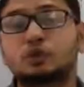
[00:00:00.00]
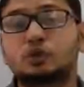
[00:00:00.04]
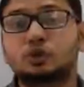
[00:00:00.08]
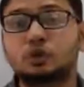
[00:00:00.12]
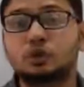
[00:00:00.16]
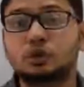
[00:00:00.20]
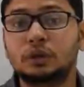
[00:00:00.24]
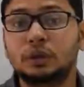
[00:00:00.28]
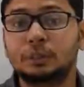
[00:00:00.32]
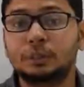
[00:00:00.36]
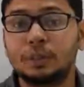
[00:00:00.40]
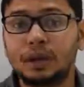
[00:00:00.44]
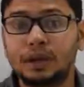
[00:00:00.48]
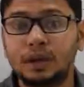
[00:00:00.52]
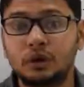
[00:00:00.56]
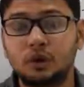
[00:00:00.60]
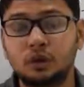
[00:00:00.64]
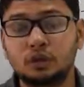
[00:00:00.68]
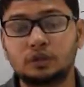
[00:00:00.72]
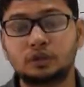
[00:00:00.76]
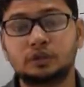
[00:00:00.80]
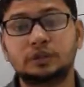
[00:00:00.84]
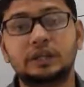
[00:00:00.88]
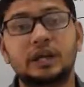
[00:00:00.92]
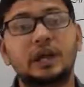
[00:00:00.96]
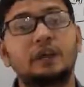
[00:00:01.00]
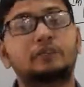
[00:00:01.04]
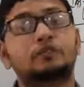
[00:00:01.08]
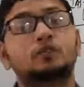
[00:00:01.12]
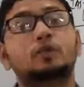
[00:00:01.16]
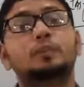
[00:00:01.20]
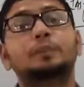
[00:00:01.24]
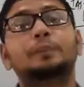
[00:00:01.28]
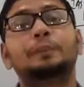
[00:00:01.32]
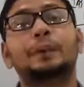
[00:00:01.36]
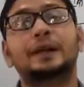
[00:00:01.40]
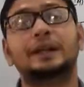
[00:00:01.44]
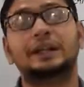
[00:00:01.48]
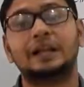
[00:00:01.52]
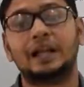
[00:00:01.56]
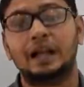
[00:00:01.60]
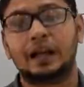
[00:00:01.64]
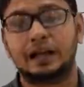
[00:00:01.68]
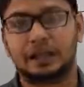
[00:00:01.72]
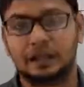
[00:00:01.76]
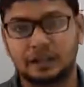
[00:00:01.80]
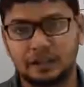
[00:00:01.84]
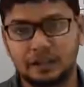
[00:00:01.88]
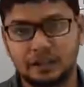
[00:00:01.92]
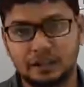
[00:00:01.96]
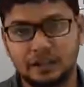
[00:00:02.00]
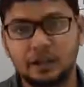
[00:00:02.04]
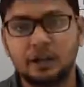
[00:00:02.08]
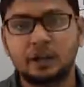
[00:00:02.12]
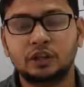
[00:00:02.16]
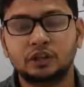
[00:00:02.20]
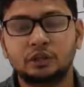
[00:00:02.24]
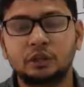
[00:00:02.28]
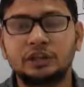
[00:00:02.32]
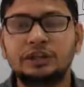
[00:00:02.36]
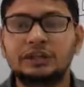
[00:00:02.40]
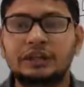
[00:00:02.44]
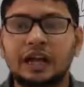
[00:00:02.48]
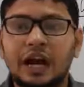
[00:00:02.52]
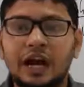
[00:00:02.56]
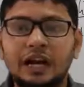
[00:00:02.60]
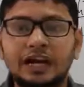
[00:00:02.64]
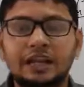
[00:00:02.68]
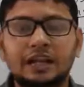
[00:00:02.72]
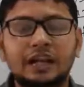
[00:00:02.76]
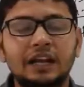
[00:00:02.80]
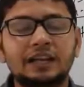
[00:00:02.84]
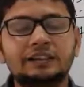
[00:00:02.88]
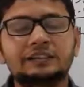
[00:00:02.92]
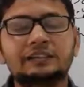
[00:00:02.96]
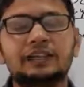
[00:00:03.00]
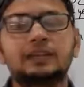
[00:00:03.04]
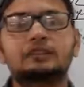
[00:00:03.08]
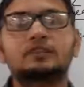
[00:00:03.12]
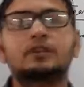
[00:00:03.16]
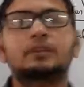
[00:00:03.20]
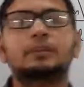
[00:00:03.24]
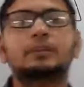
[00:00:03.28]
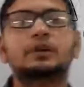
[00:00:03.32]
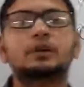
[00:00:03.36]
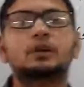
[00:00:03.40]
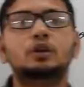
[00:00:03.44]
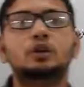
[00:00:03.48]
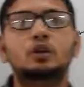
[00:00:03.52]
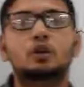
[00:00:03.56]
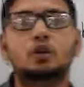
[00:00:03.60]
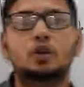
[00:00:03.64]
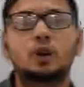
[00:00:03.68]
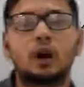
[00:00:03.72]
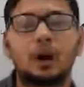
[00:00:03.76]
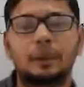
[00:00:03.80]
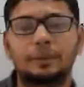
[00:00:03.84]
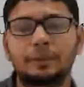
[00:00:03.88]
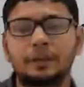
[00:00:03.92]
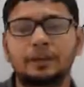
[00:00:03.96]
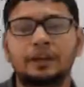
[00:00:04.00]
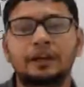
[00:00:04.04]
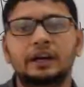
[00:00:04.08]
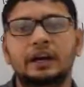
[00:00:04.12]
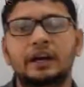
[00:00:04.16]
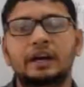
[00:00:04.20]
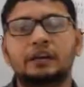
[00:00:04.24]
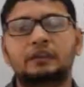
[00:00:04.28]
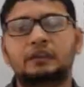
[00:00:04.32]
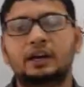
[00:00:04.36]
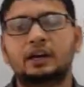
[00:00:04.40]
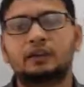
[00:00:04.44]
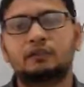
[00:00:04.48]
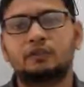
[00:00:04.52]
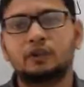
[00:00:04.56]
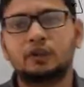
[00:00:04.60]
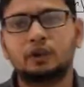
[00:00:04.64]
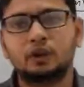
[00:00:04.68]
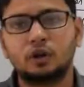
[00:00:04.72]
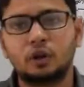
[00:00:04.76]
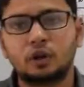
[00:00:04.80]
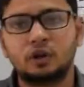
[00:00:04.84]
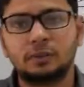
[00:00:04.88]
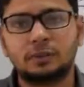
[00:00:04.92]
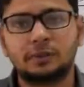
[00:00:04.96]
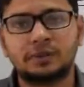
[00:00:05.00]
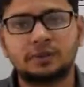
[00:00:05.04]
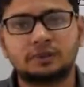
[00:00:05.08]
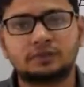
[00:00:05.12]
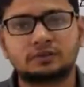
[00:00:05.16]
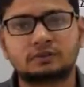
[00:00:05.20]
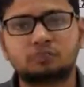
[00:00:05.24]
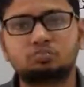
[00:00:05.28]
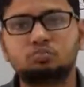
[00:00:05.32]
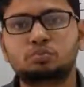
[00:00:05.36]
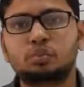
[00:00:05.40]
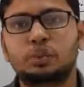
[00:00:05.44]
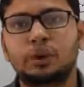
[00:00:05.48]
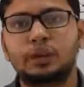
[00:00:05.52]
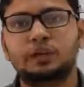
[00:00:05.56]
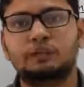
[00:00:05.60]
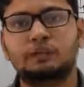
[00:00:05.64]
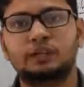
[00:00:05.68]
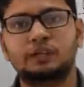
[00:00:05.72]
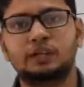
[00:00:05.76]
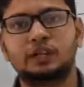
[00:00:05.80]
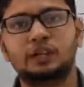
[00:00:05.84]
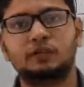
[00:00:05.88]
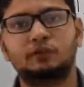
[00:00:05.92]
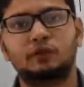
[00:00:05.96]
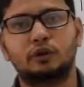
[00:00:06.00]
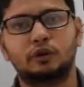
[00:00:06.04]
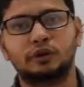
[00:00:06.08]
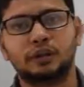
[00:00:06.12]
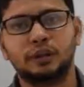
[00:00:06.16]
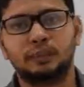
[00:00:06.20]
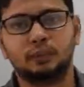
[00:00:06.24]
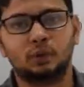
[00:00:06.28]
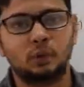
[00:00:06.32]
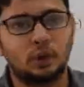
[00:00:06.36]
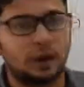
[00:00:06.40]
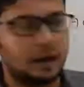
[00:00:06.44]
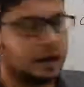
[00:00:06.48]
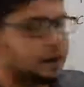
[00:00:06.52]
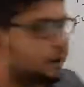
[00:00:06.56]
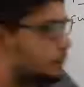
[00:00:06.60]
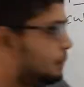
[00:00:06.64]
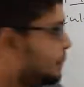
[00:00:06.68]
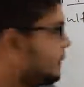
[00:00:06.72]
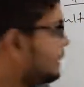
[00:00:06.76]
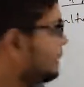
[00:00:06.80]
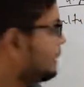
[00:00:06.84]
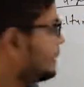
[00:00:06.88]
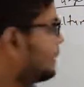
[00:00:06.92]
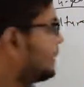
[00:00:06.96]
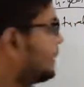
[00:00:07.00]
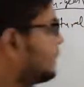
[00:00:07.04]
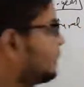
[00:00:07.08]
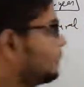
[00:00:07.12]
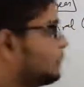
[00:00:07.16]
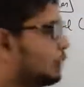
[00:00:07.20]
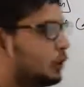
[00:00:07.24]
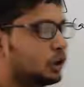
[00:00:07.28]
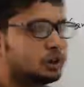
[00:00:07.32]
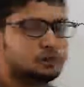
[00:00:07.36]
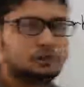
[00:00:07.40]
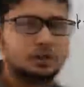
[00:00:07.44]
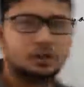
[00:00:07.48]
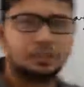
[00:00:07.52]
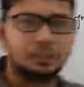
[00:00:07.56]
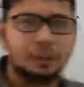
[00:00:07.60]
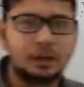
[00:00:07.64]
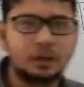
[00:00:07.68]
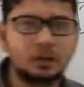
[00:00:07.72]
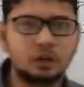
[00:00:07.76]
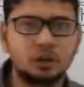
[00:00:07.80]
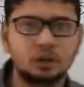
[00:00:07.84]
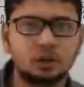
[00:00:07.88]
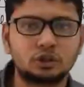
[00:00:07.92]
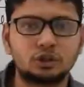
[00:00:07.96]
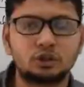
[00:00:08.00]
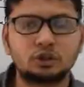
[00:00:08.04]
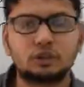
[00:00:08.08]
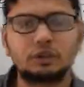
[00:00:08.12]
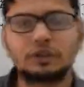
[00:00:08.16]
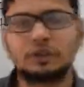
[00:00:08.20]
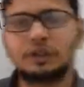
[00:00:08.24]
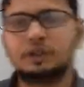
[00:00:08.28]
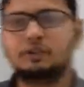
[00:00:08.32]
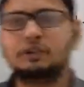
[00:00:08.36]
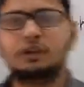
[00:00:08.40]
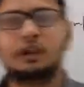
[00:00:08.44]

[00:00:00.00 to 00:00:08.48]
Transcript: to the men also they have to pay that. So in that case there will be no, I mean, it will not be beneficial for them to hire men, because with men also they